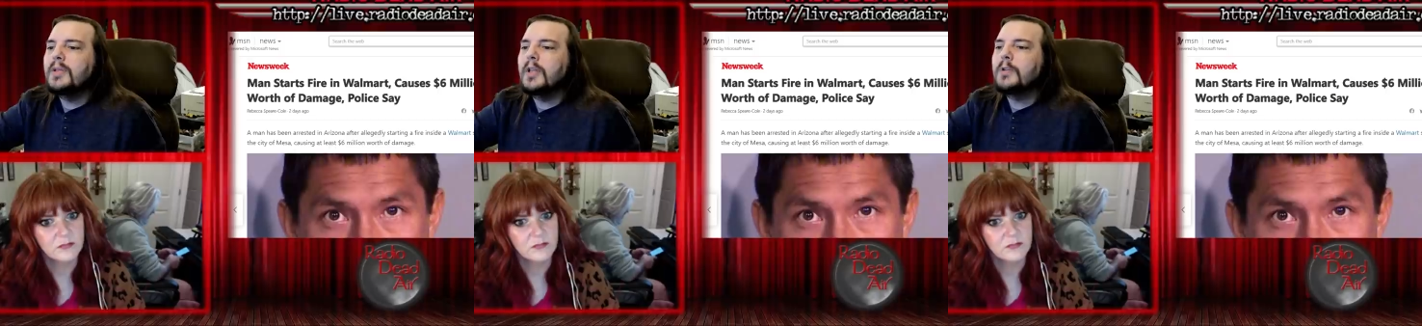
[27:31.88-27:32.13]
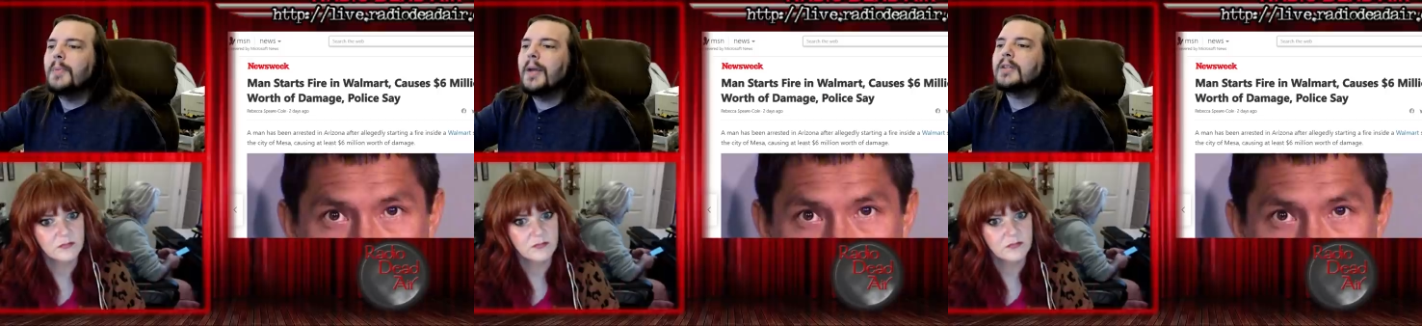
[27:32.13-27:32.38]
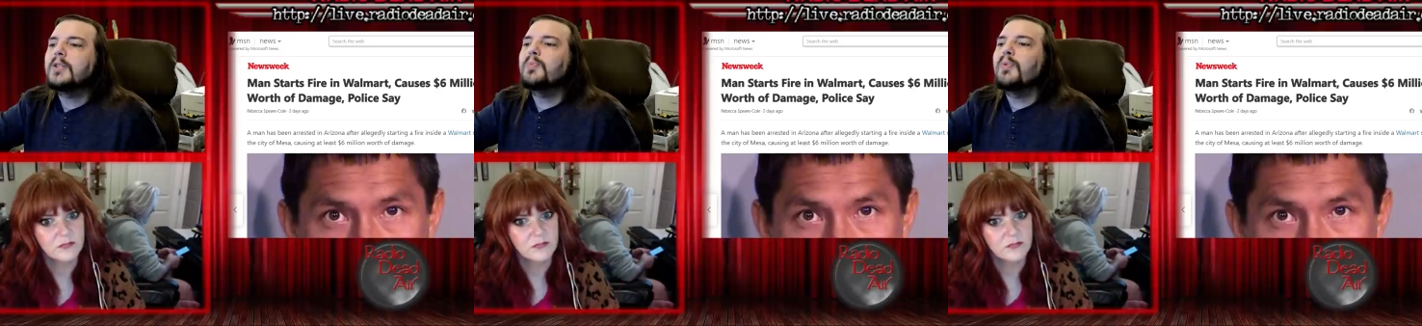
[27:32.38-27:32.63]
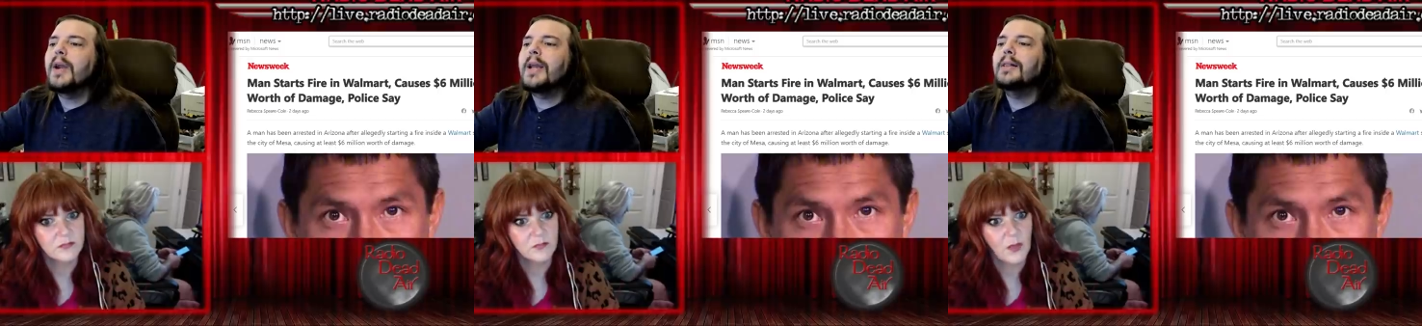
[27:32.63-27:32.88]
Speaker 1: the suspect
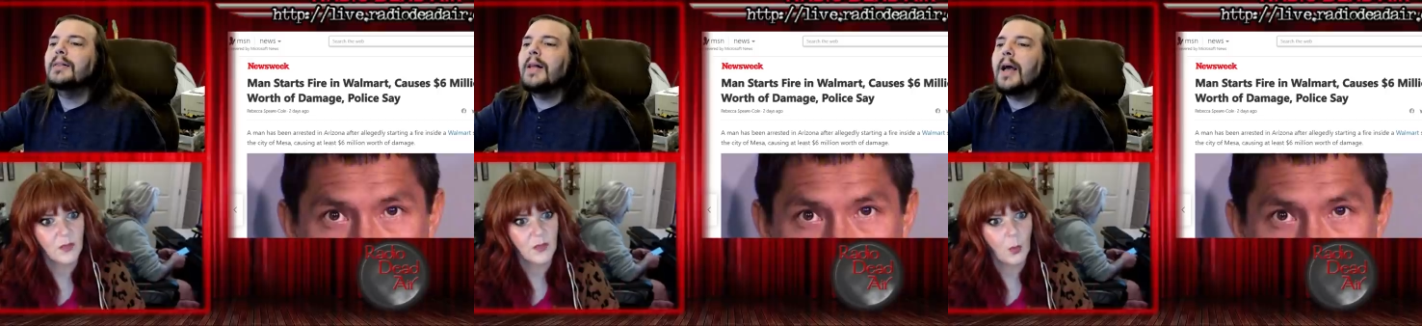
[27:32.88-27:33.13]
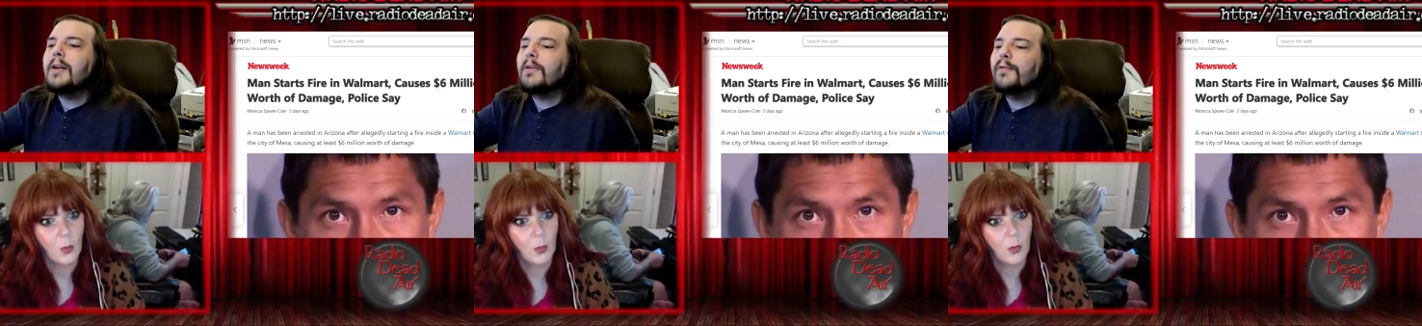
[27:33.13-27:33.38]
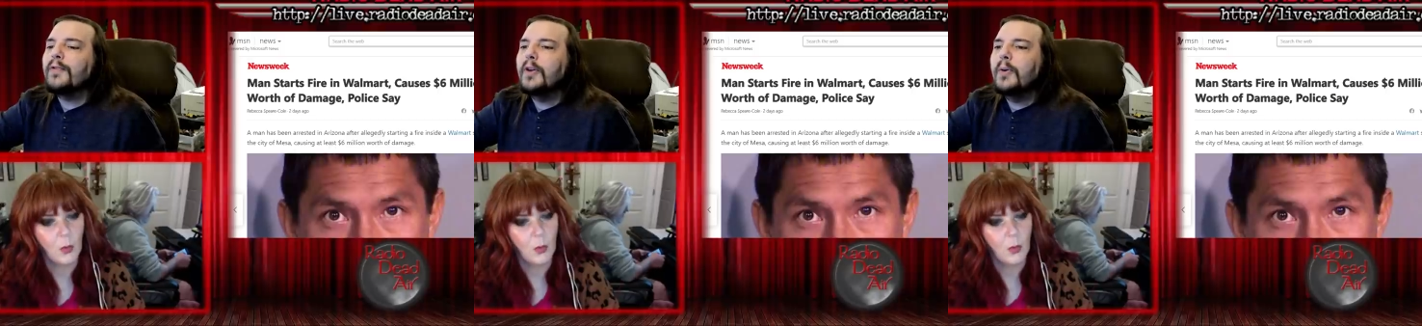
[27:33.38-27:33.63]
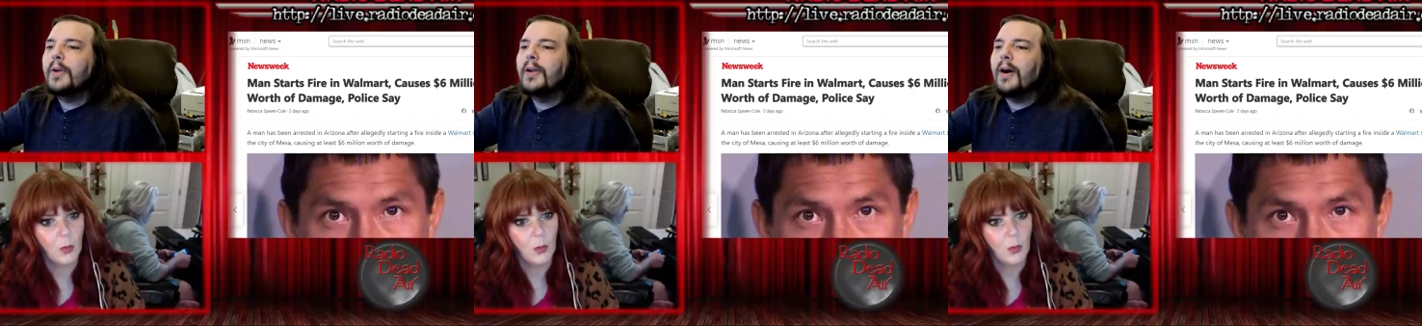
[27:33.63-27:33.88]
spraying lighter
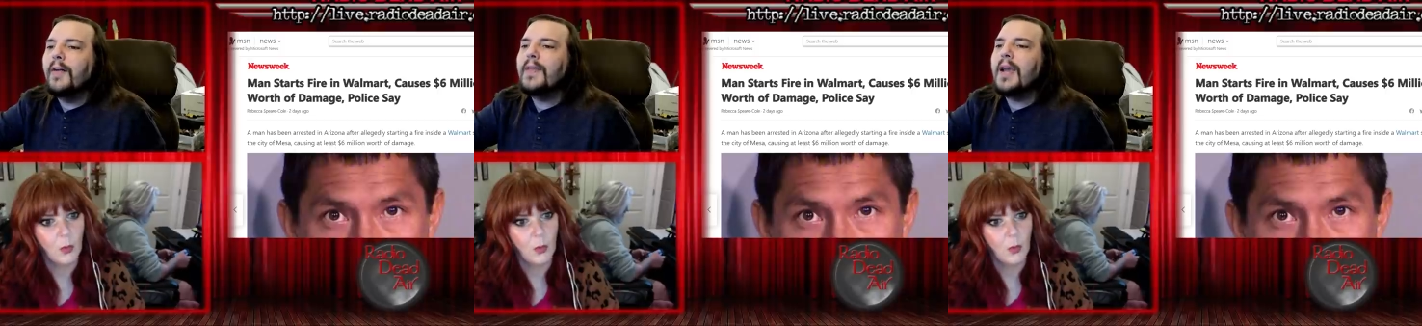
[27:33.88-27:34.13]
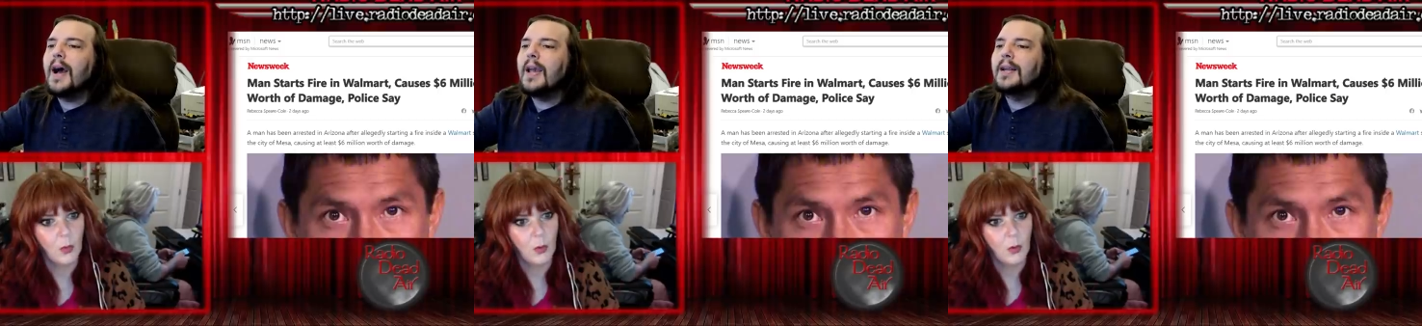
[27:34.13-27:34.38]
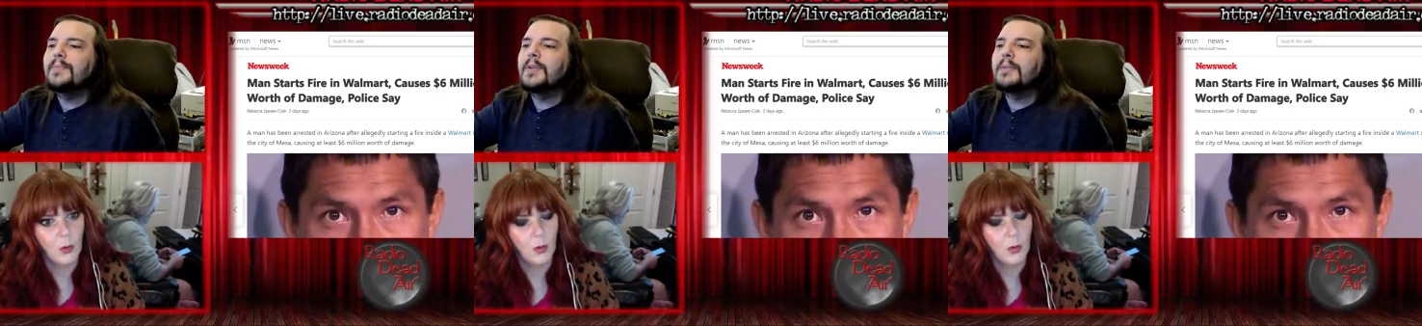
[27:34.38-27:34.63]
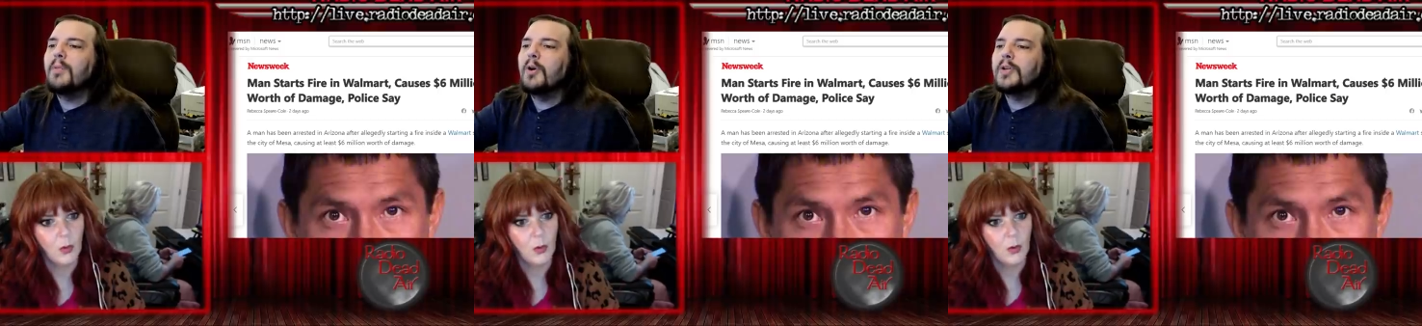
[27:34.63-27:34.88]
fluid on the items
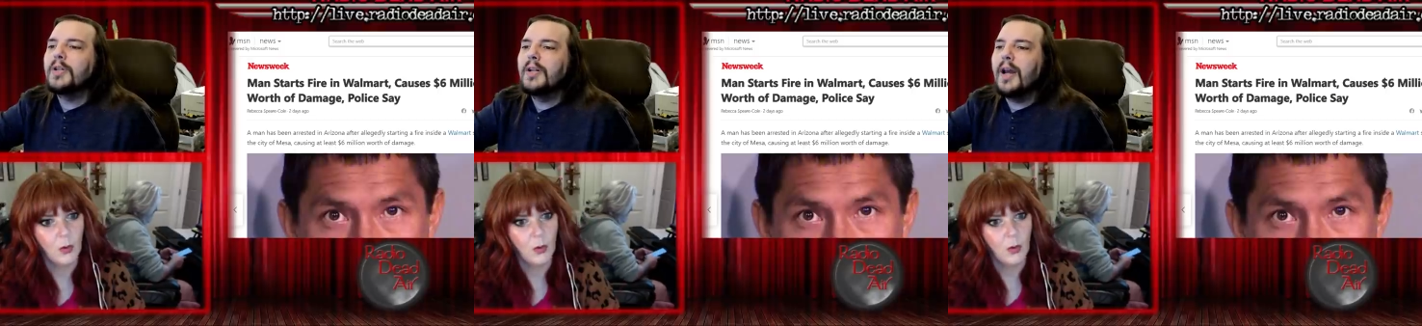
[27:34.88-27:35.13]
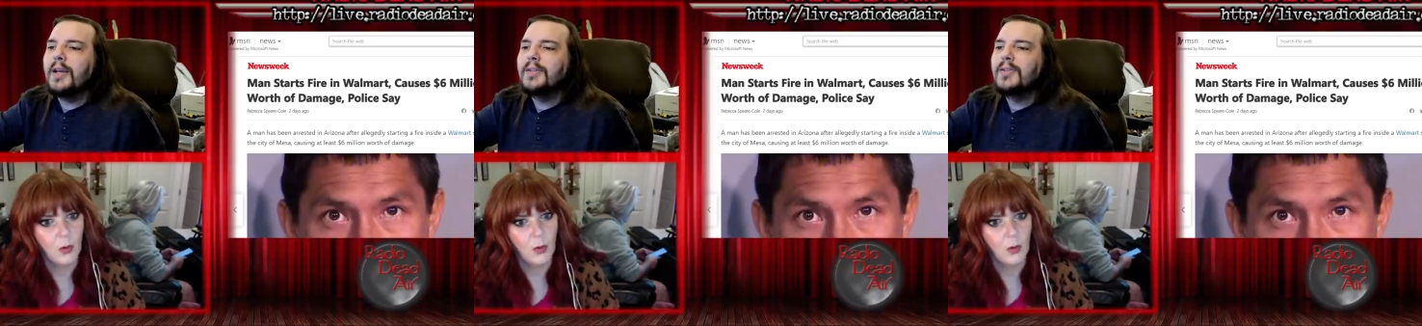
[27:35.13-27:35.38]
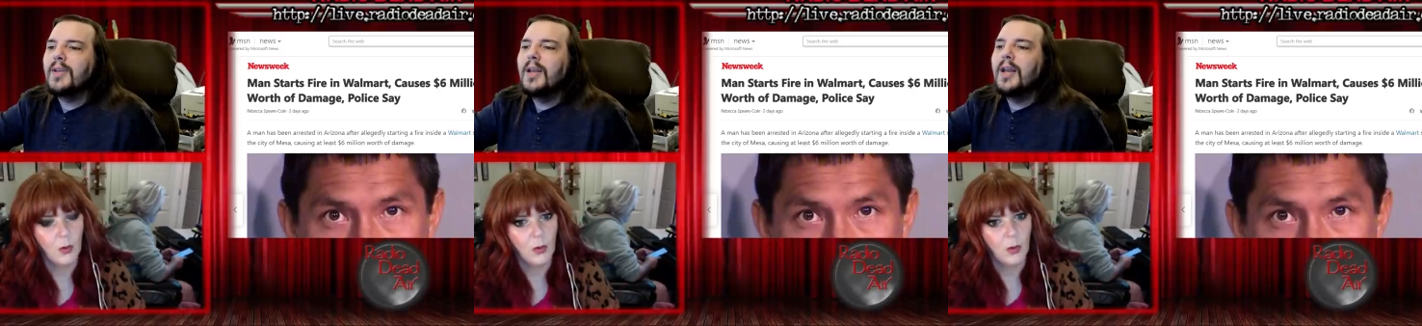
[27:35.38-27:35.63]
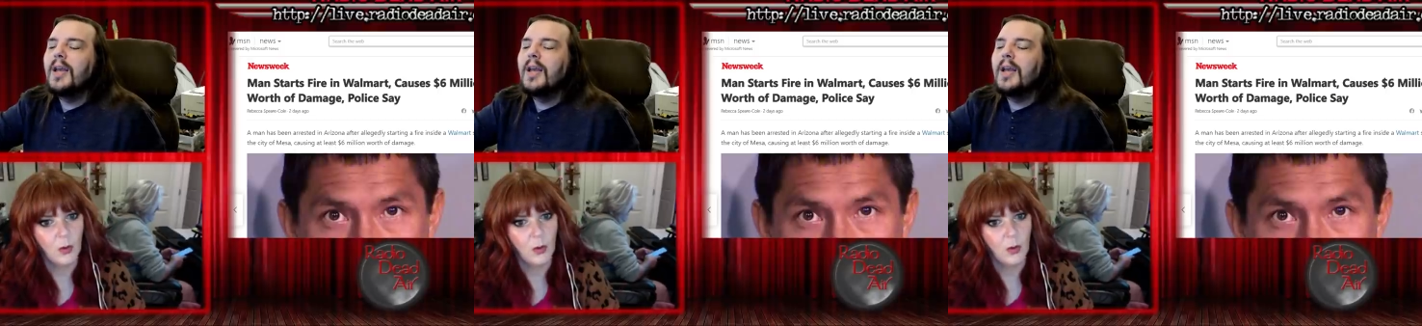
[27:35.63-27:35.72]
and merchandise